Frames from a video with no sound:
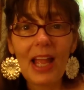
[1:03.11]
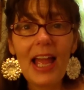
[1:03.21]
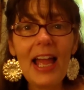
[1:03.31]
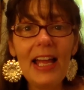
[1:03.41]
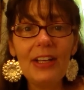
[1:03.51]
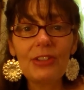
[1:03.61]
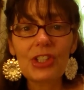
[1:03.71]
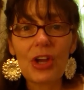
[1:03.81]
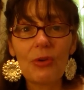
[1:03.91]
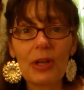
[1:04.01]
And
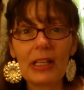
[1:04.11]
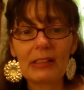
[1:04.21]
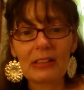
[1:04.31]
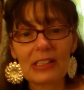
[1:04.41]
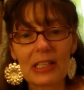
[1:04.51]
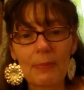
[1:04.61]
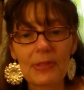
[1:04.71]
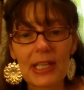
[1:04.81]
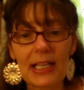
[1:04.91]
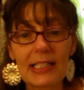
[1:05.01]
so some
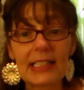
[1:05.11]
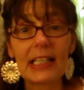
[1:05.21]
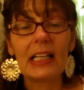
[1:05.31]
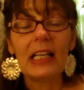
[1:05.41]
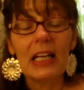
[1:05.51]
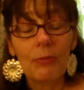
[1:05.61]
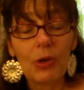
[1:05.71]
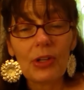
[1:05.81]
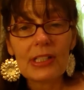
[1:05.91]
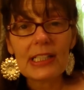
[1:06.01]
say it's
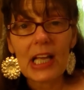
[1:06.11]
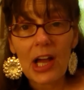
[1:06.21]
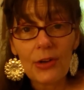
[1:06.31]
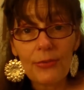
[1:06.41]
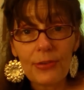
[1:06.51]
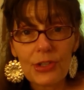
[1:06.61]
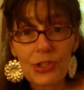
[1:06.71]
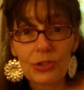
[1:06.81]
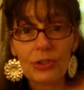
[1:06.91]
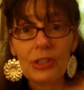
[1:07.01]
the
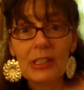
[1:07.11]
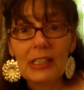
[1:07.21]
unofficial